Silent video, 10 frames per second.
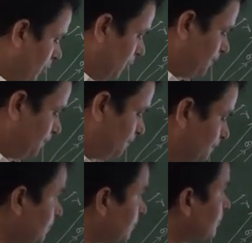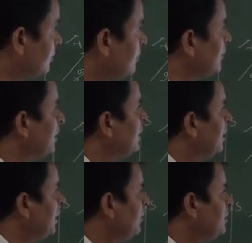So
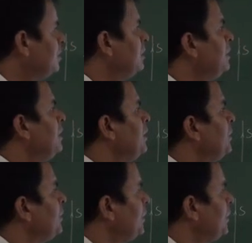here we say,